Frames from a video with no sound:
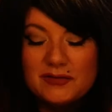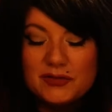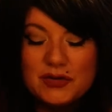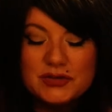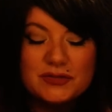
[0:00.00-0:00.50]

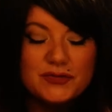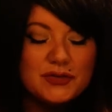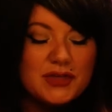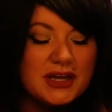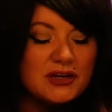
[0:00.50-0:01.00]
For those of
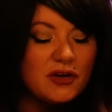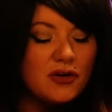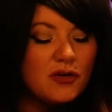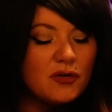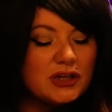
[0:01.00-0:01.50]
you that
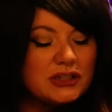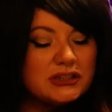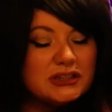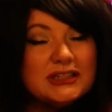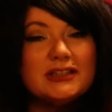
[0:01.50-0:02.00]
know
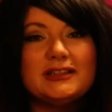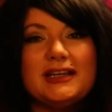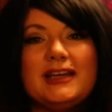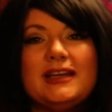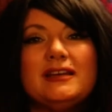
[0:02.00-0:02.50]

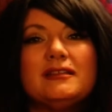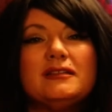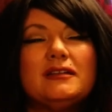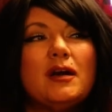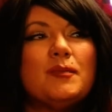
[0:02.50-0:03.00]
clearly,
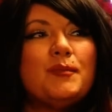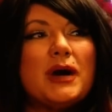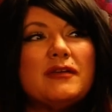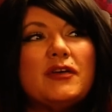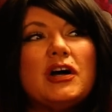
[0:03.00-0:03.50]

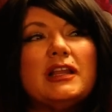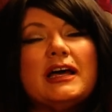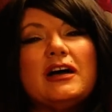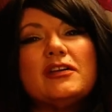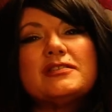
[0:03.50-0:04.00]
above all
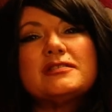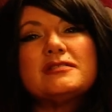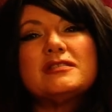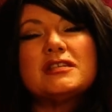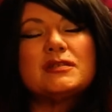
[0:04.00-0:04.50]
else,
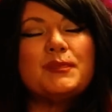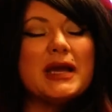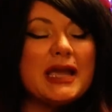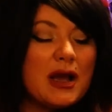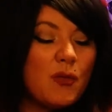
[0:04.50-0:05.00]

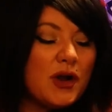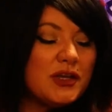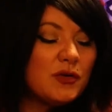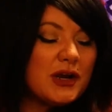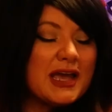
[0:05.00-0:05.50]
despite what
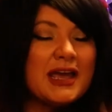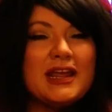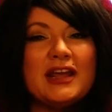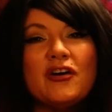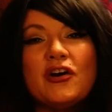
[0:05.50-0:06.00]
your head
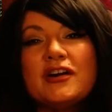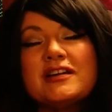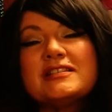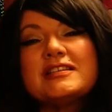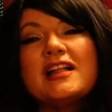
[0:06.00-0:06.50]
and heart
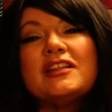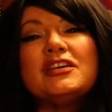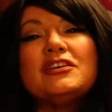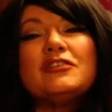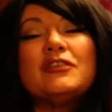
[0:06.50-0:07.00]
is
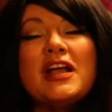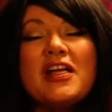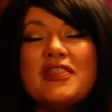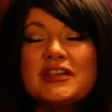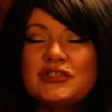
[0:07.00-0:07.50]
telling you,
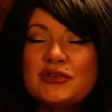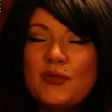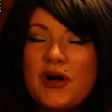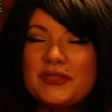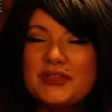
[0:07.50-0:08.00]
that you
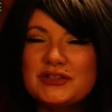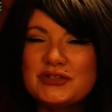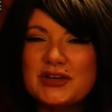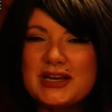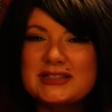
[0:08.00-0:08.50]
want this
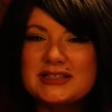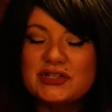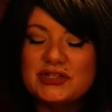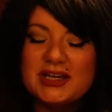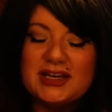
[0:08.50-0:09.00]

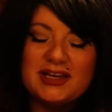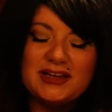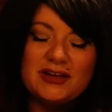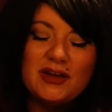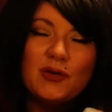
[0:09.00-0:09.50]

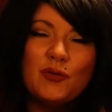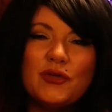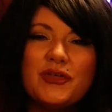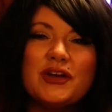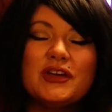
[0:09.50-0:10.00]
transition,
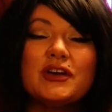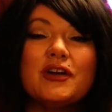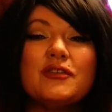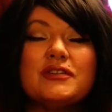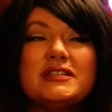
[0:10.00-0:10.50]
well, there you
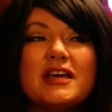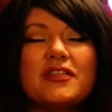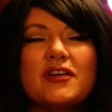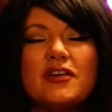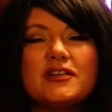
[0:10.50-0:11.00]
go. The
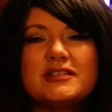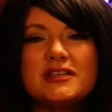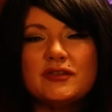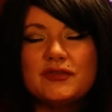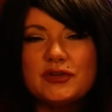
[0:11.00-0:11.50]
Death card is
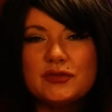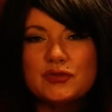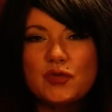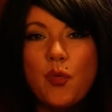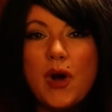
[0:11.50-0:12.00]
here for you
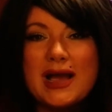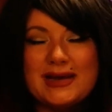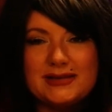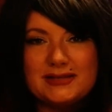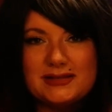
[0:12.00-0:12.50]

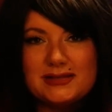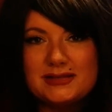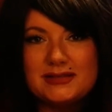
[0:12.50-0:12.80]
twice.